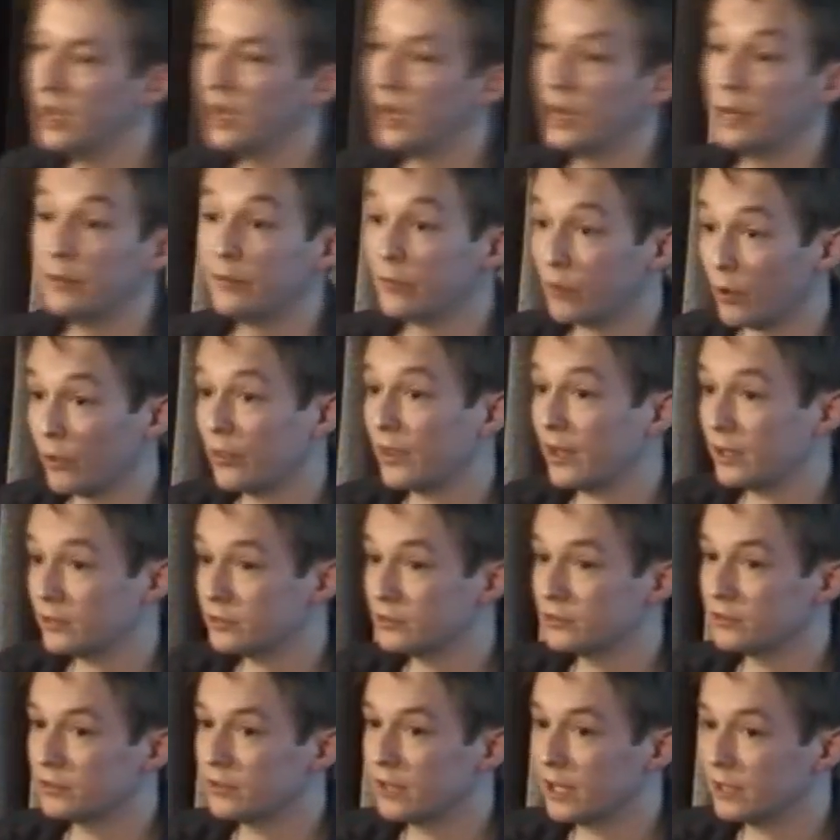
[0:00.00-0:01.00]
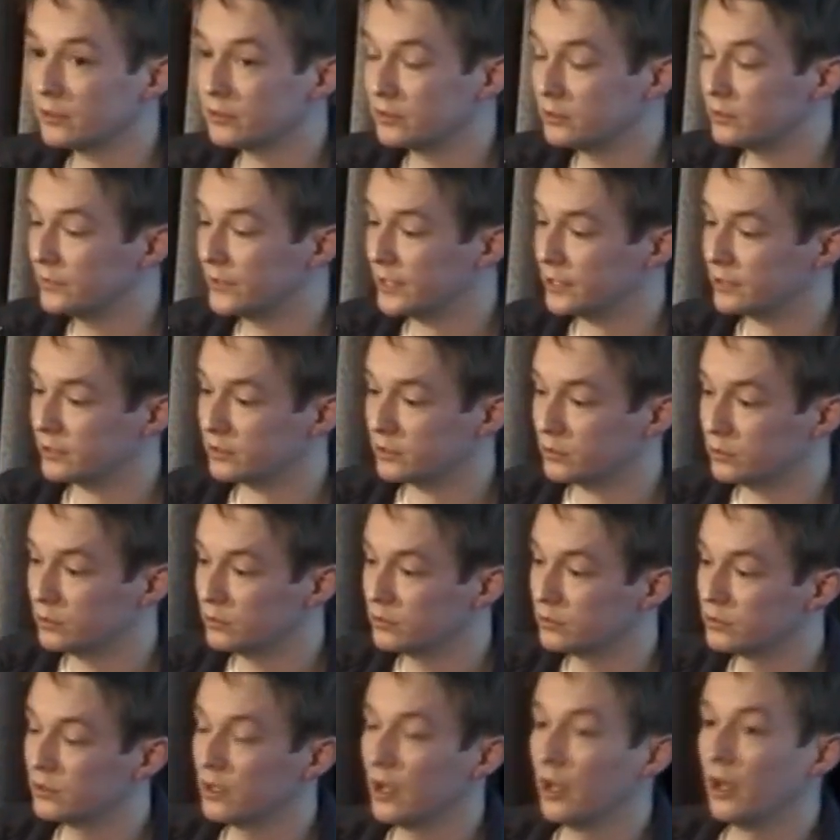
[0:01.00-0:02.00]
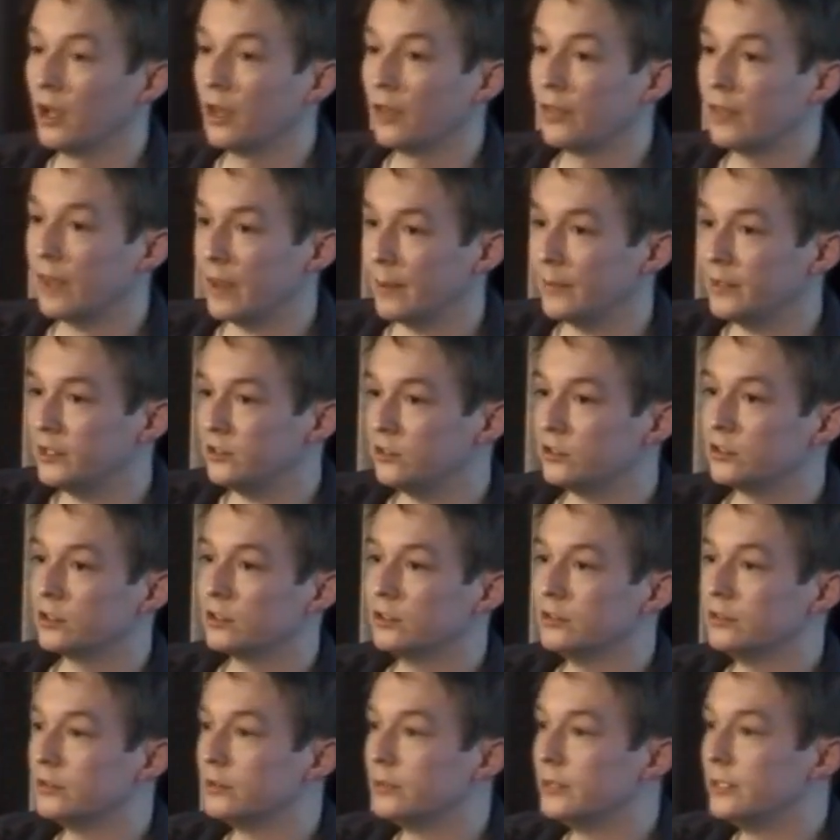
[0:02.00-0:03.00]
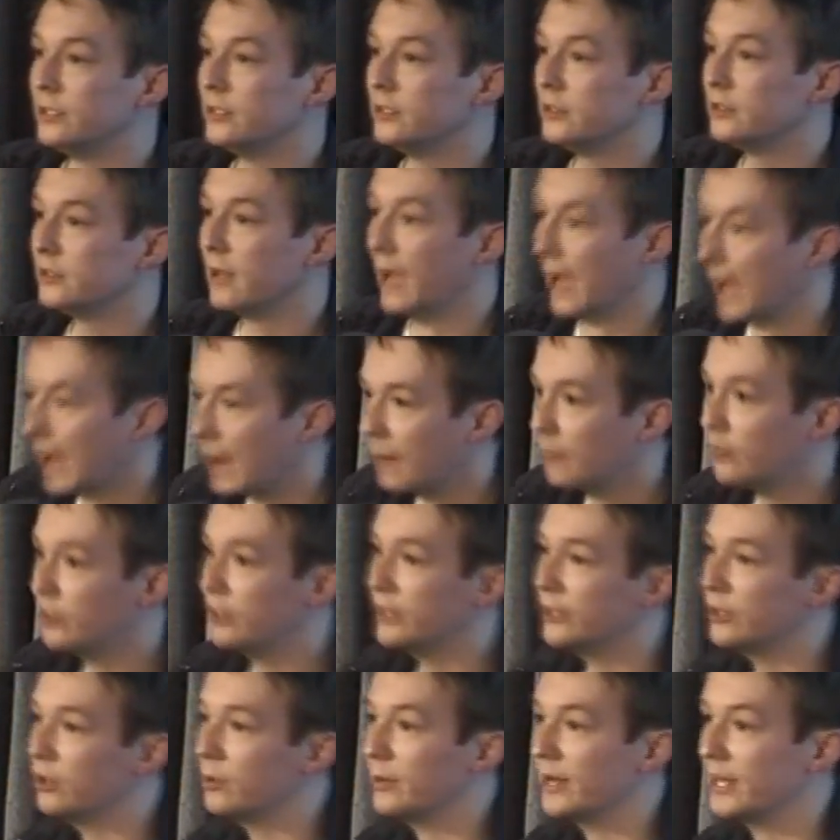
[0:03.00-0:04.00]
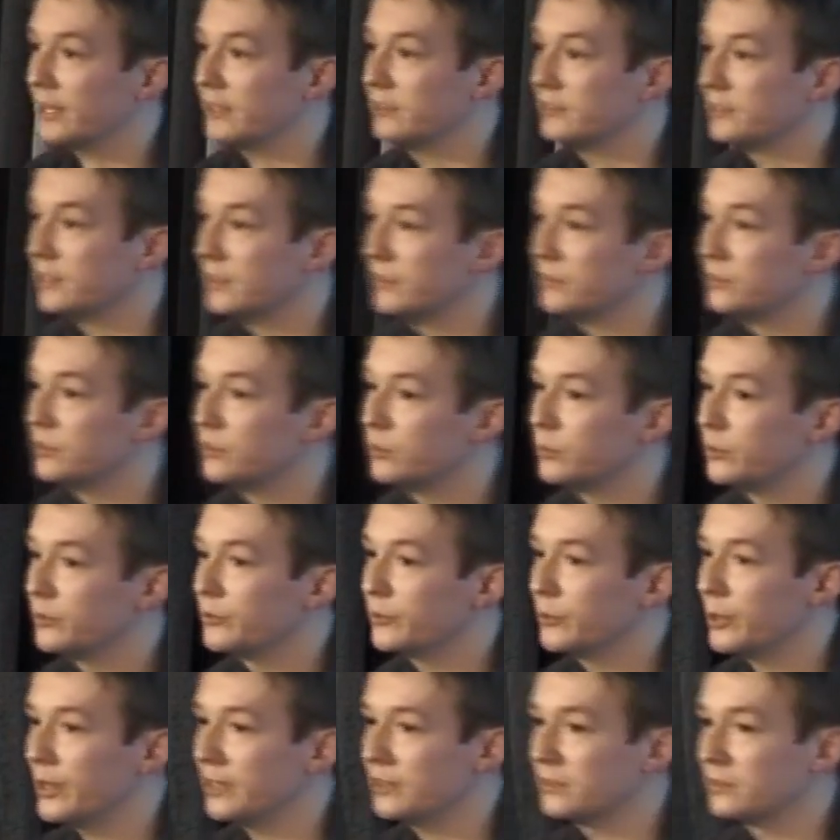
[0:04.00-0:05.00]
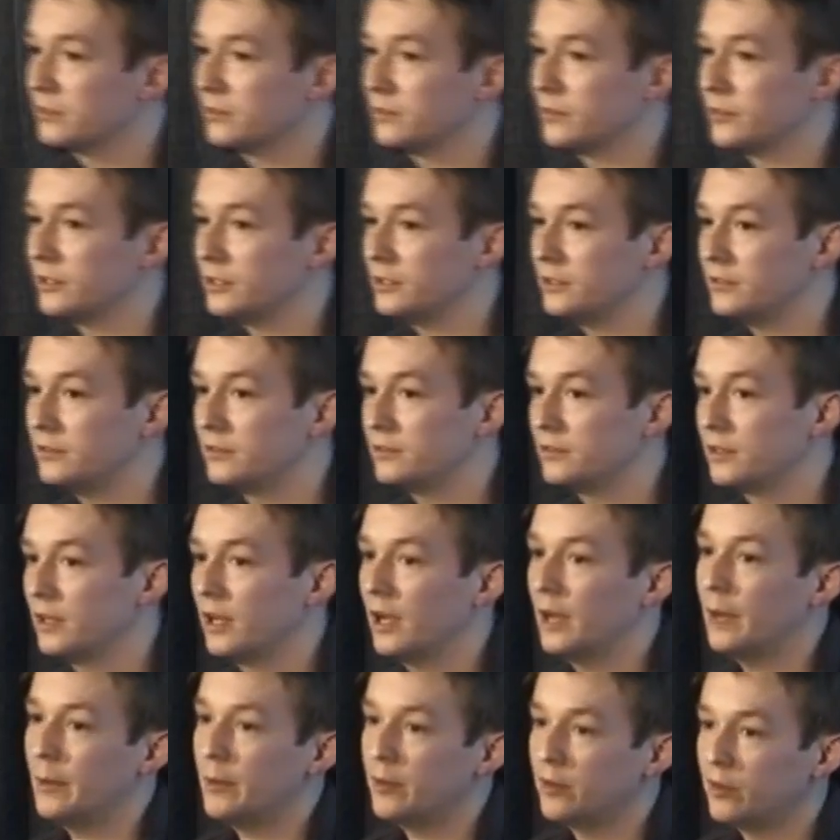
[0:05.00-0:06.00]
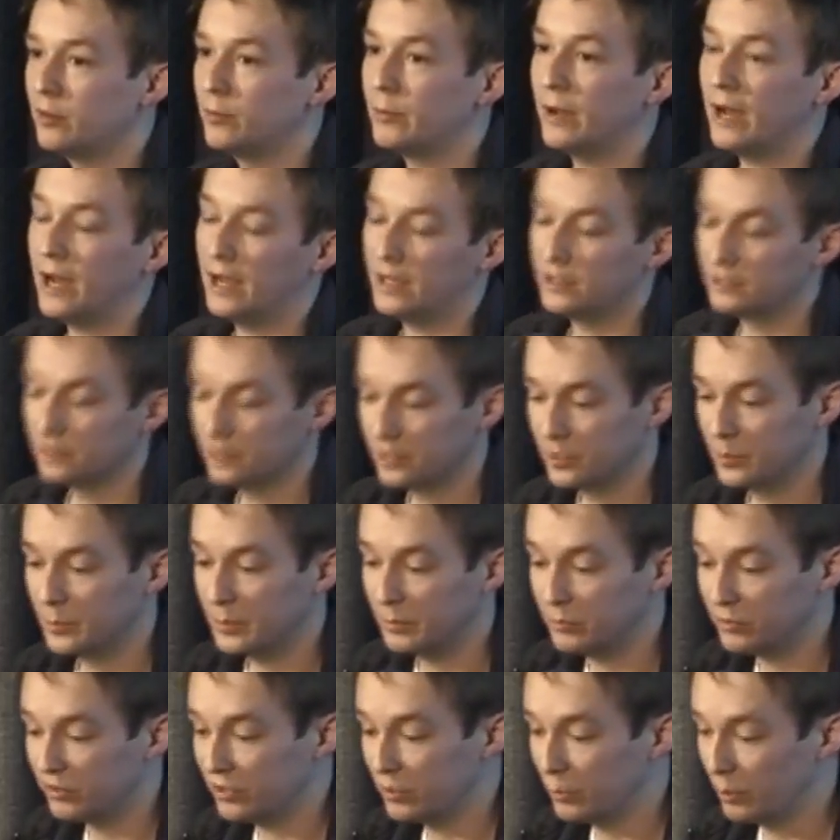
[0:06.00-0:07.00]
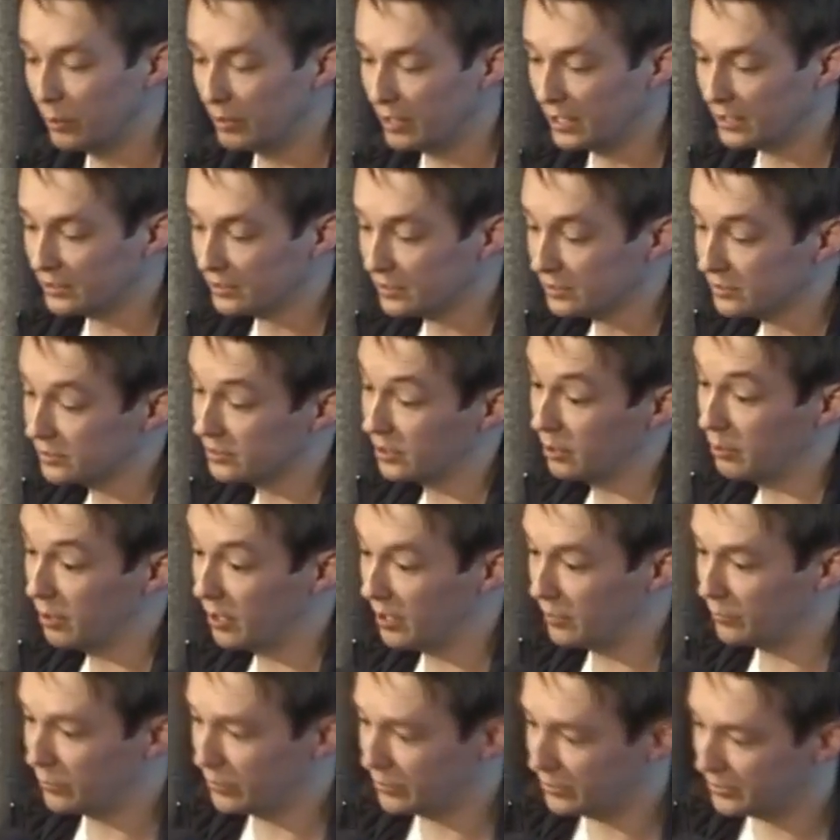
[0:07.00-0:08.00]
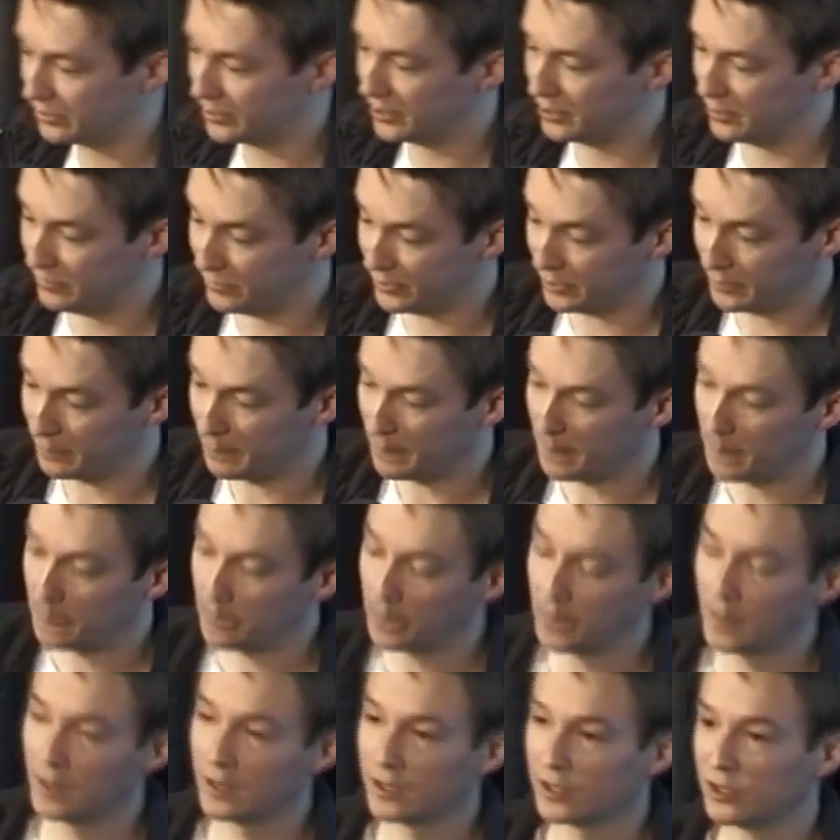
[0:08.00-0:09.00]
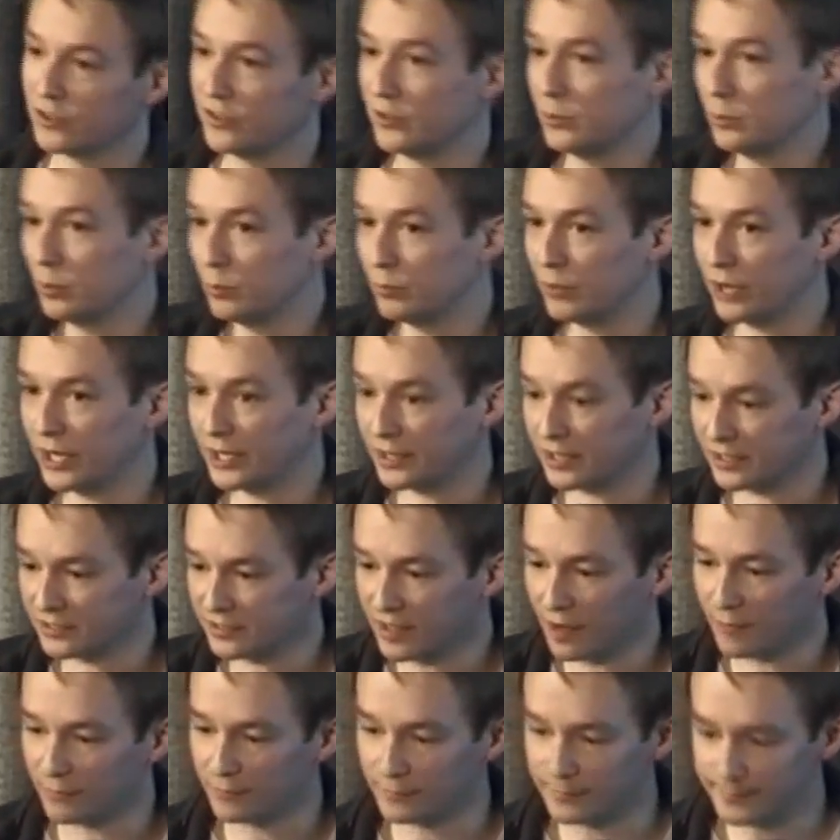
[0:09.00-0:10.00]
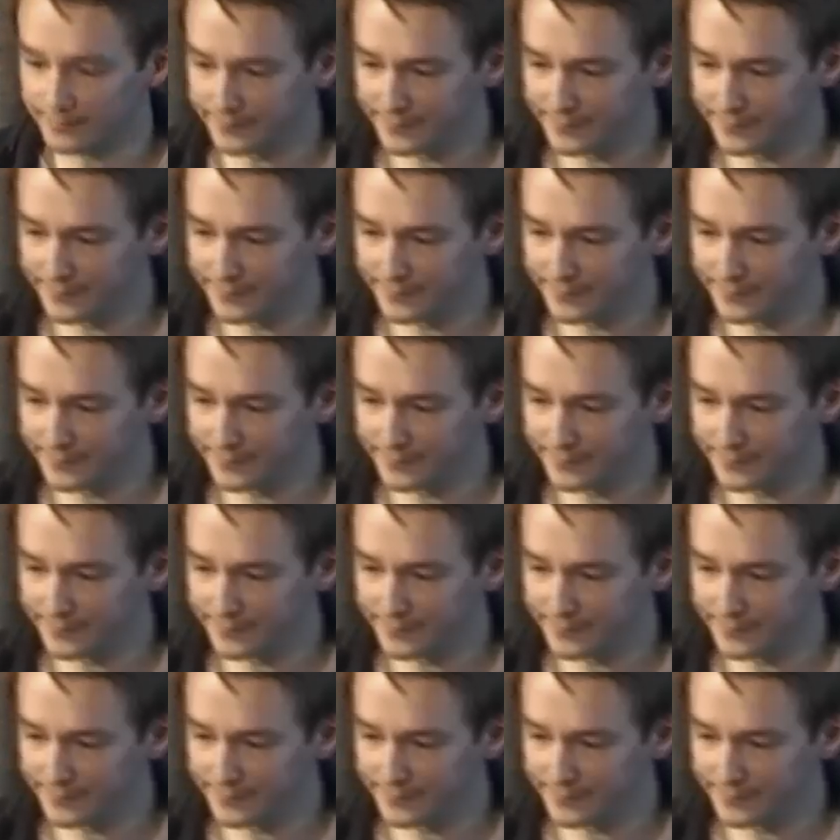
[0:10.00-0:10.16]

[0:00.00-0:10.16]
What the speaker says: And if you've got thousands and thousands of articles, that means you're going to be hammering your backend services with requests for these. And this is bad, and the BBC won't let us go live with this kind of thing because it will break their stuff.